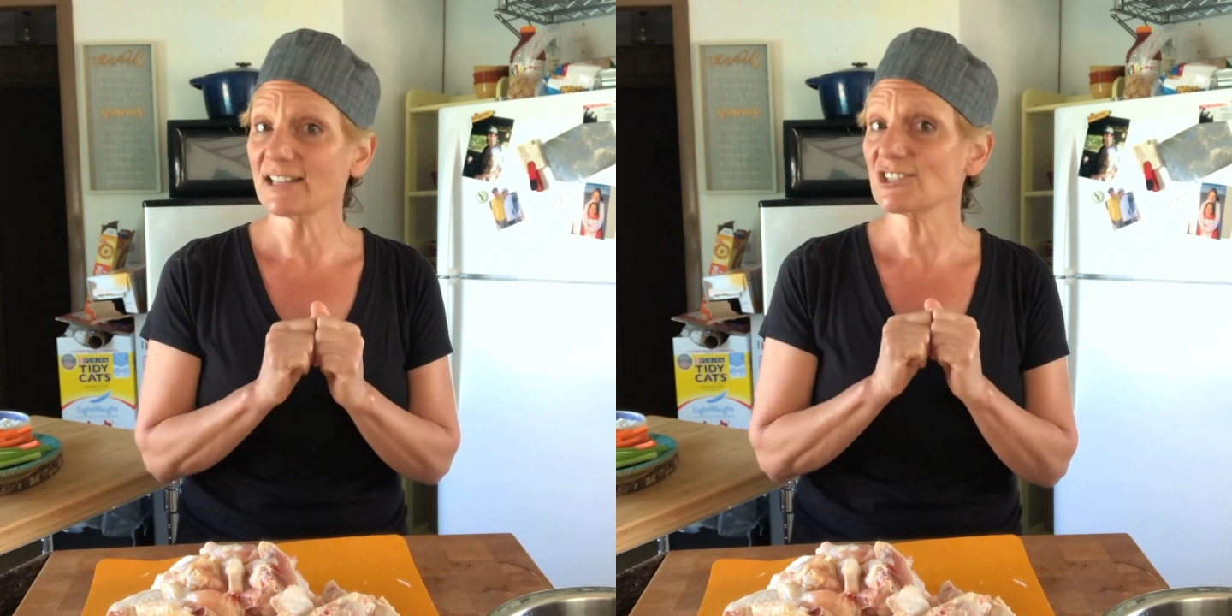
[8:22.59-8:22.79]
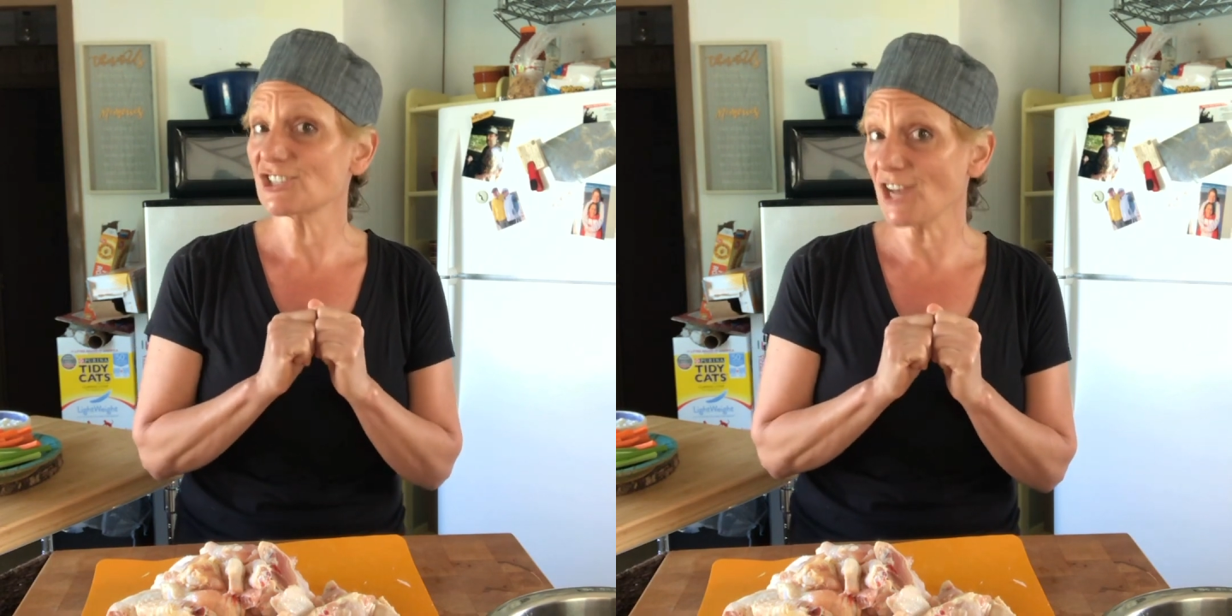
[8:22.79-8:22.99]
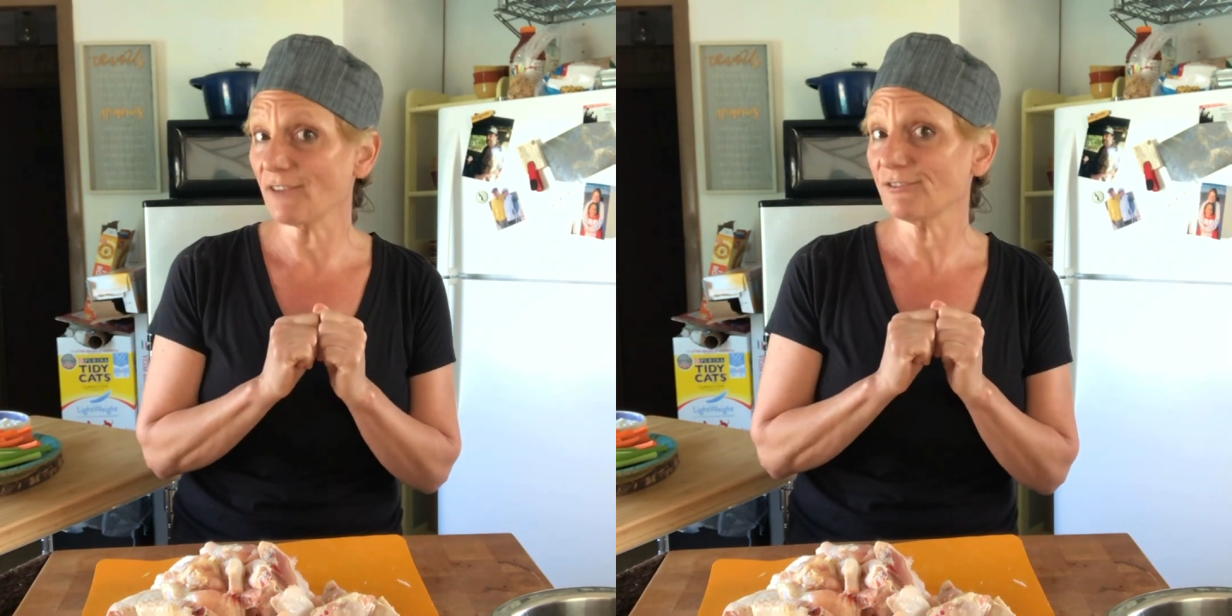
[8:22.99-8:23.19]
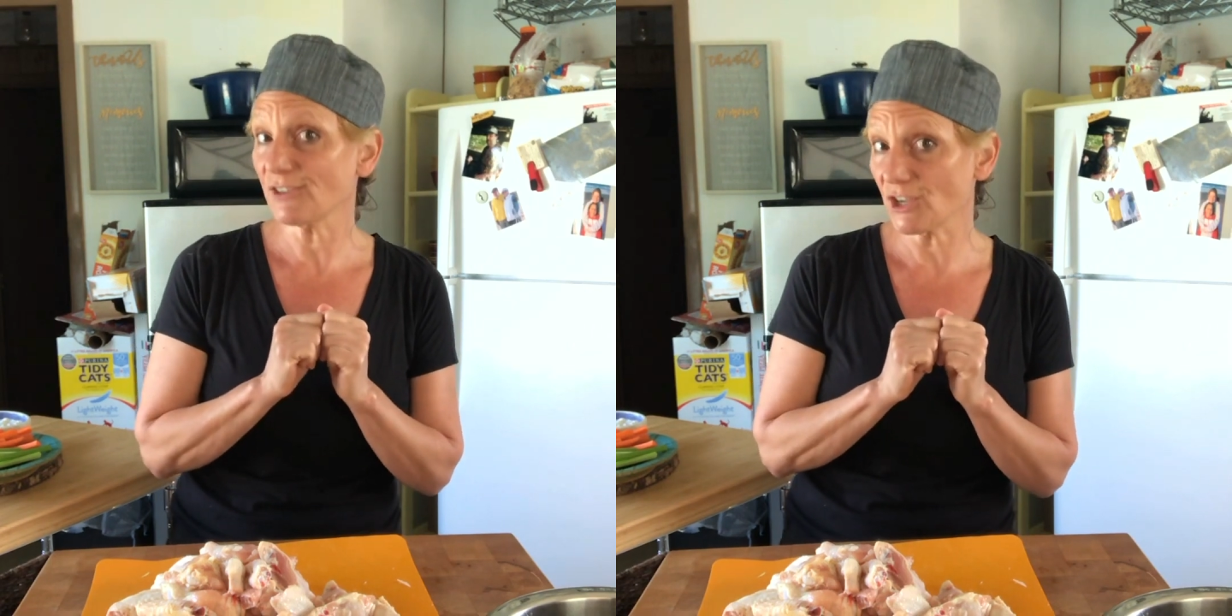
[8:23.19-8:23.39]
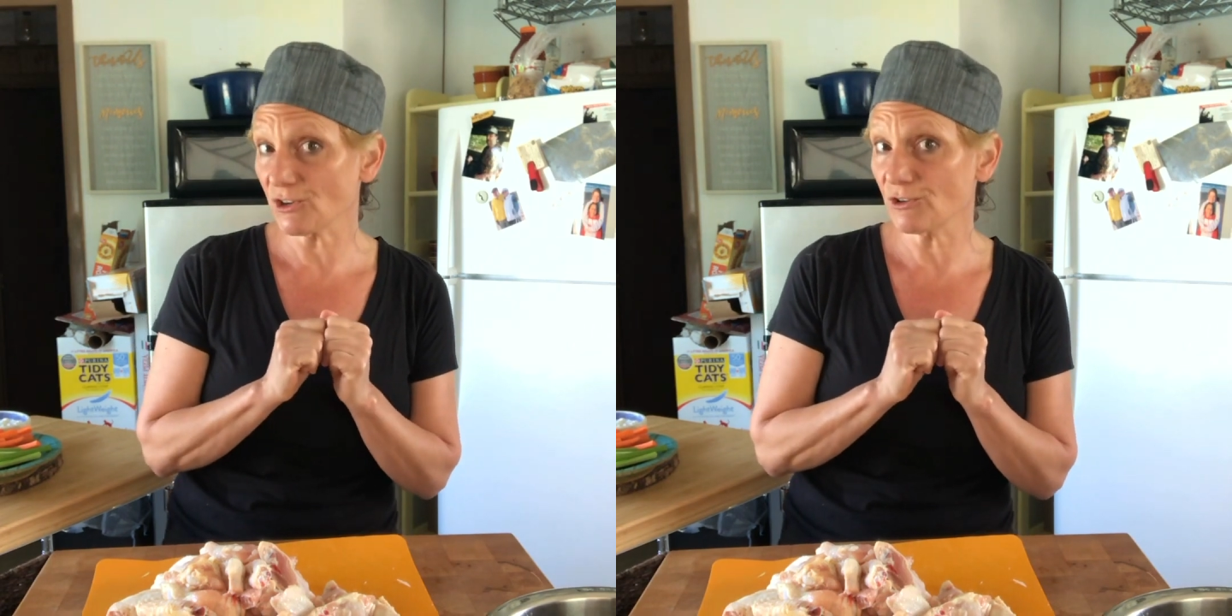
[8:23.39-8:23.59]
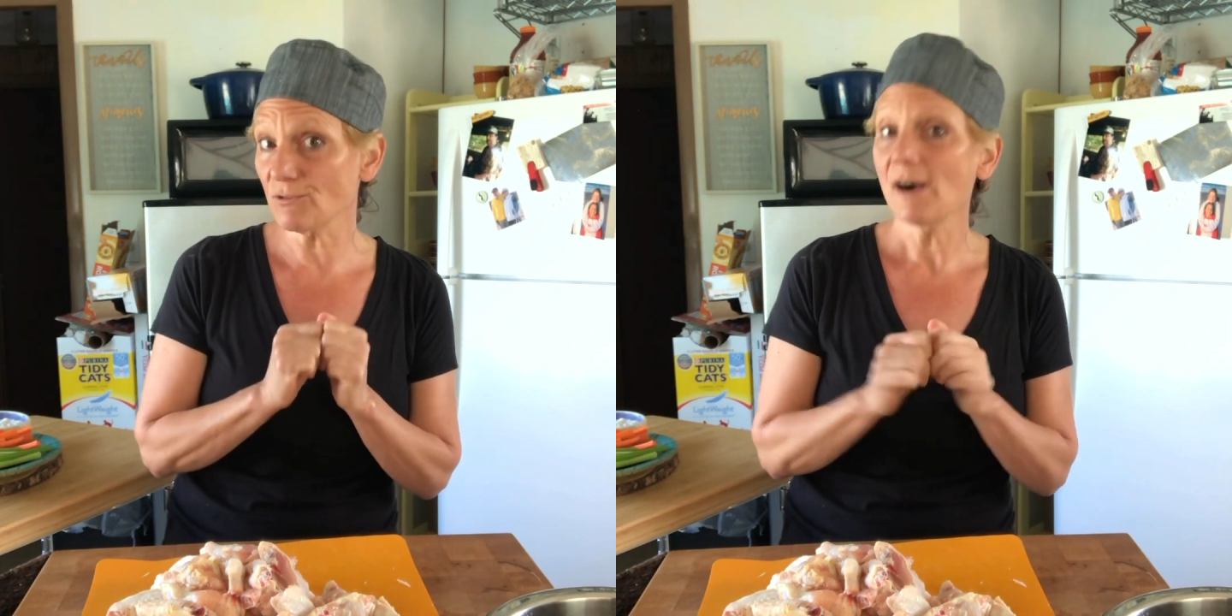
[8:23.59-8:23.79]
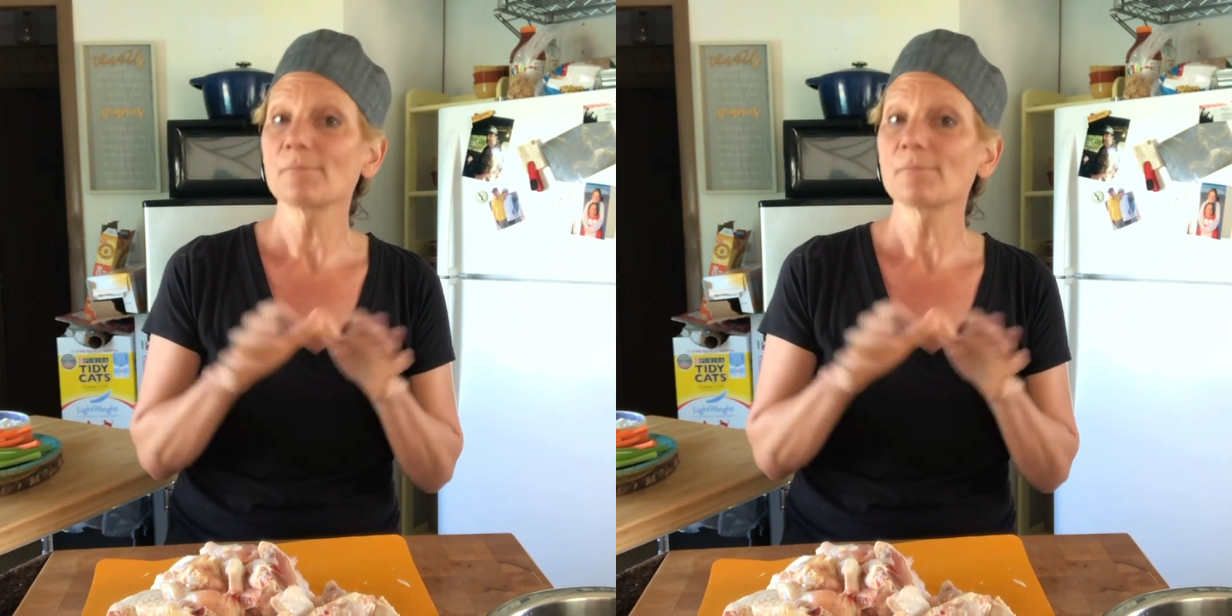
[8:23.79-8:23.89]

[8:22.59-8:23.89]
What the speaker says: Chef Q